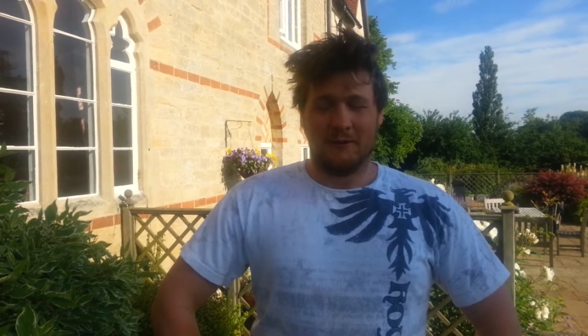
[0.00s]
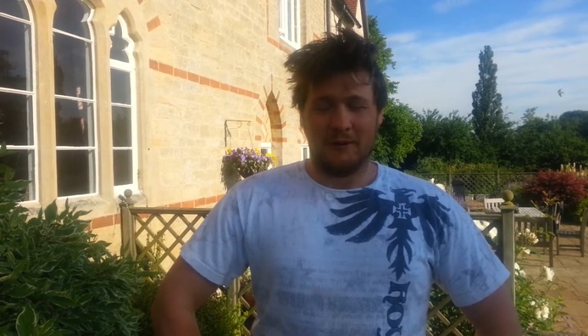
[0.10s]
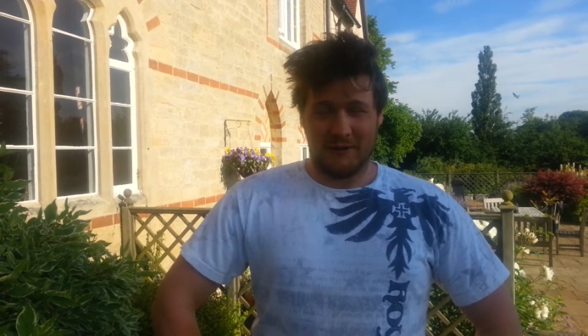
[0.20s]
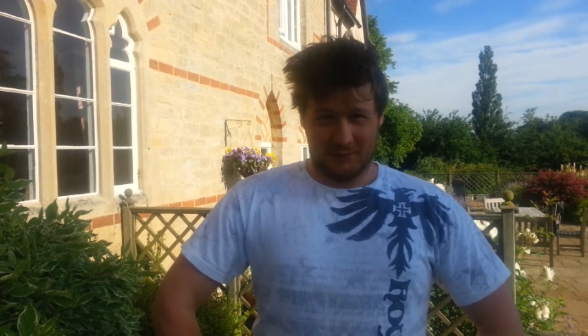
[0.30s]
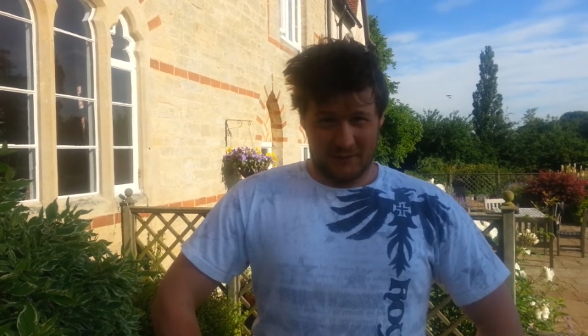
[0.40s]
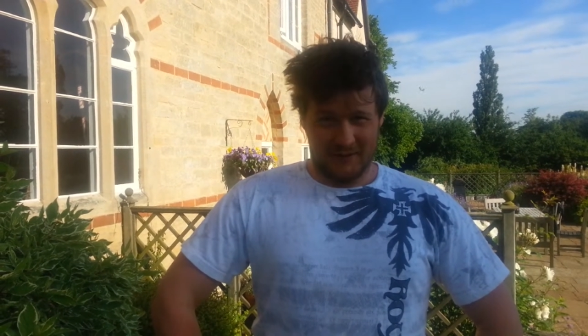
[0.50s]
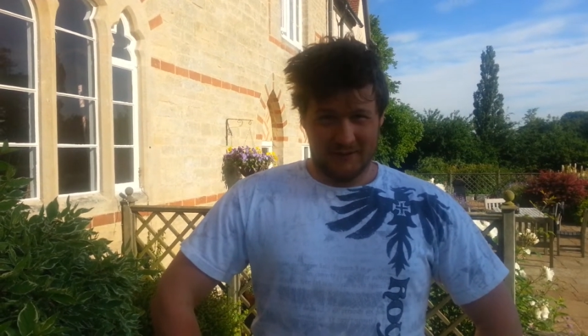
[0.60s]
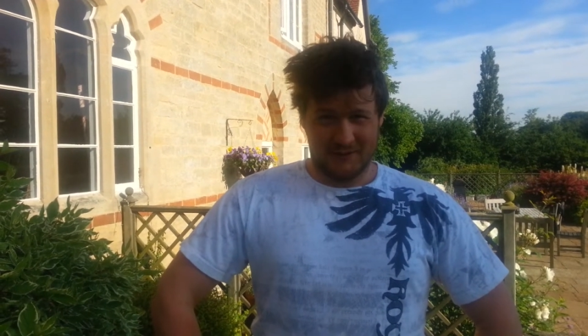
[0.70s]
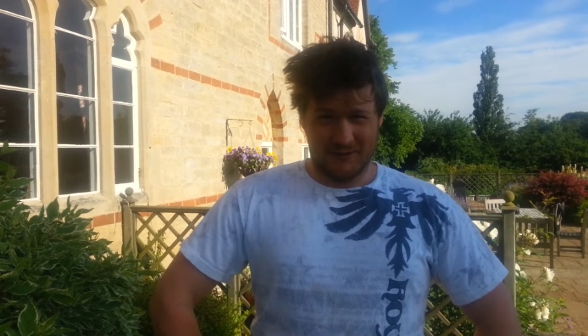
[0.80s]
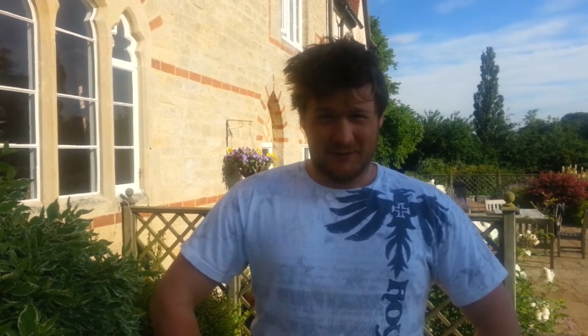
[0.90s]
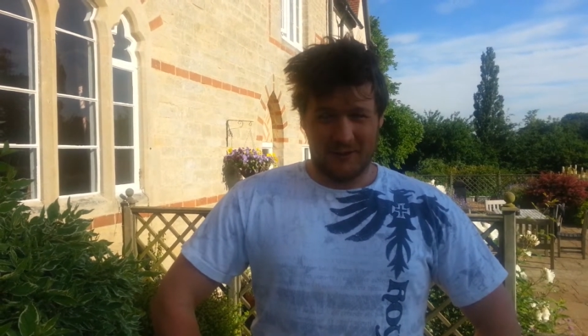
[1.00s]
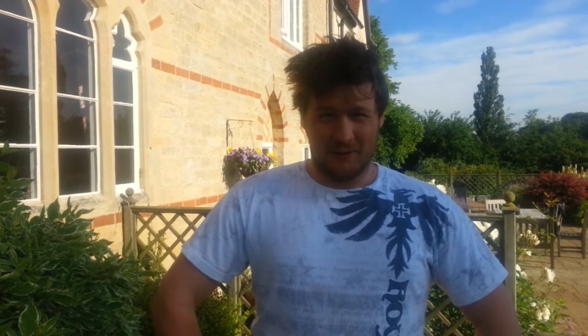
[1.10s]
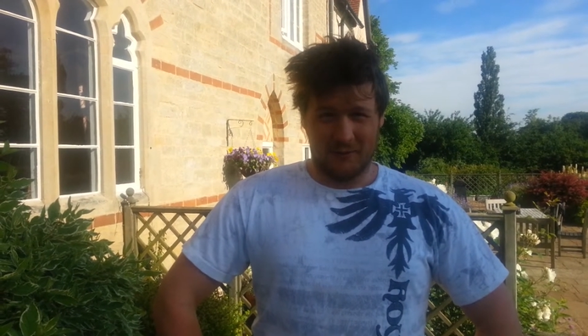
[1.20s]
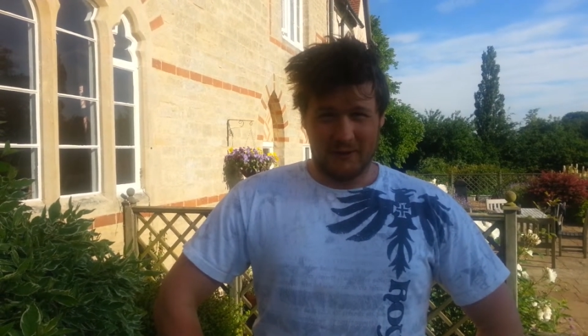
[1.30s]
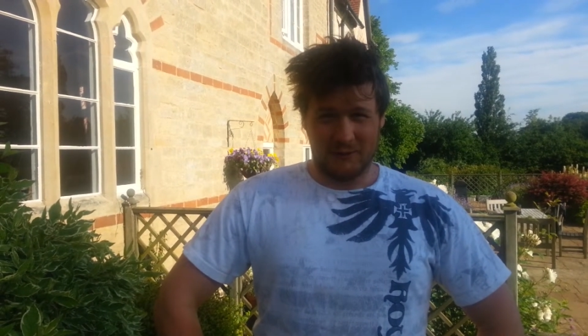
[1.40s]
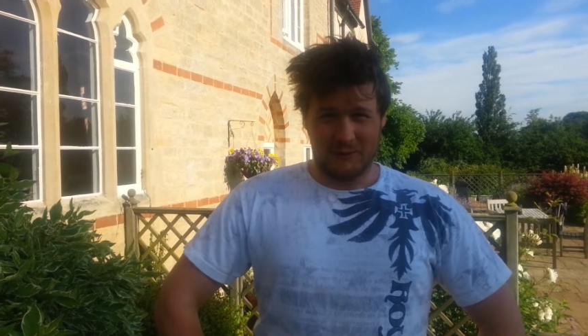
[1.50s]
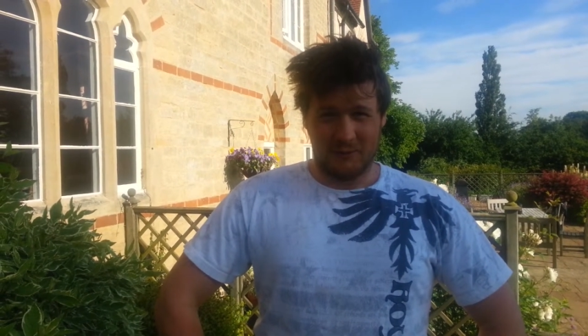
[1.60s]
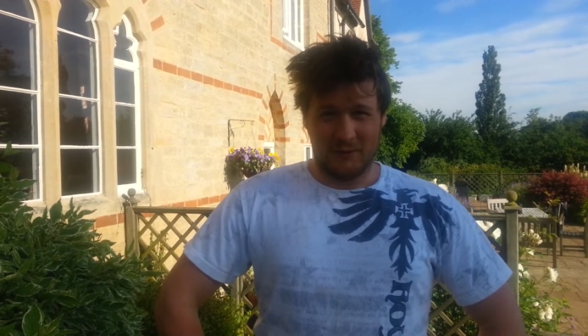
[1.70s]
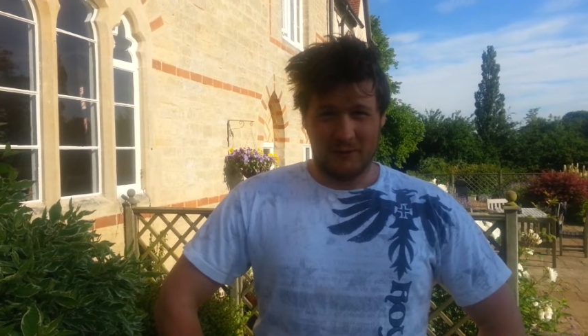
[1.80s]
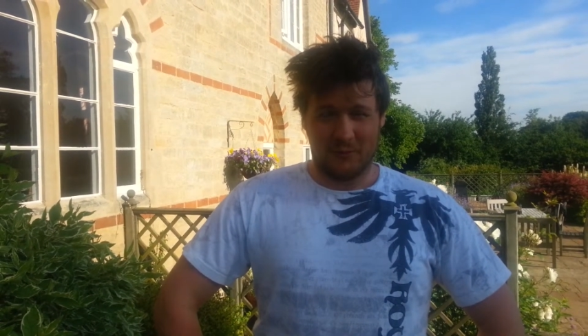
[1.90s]
well, this is the third week, it's
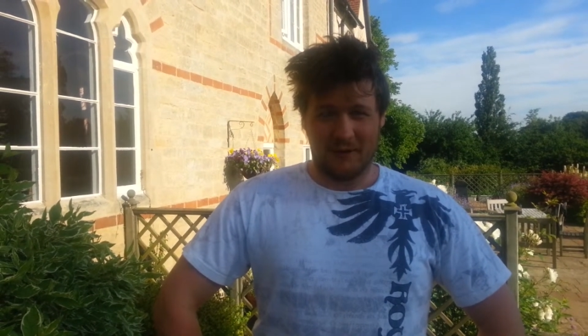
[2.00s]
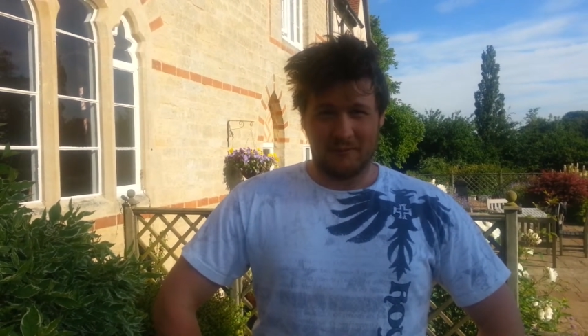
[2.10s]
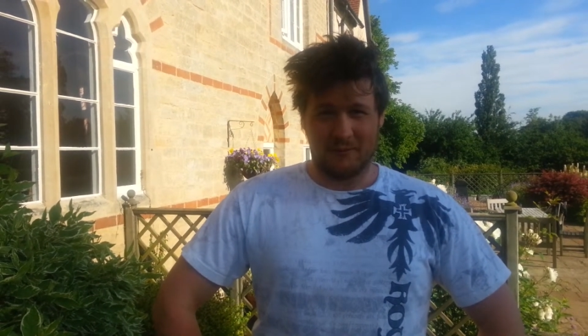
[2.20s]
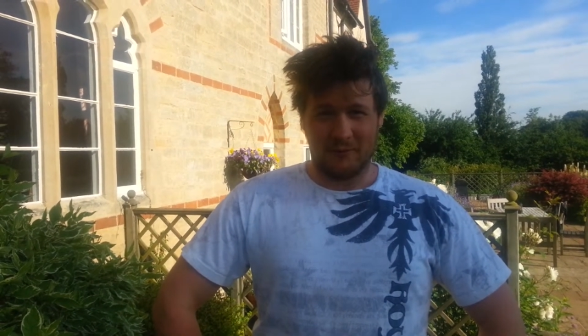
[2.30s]
a weird one,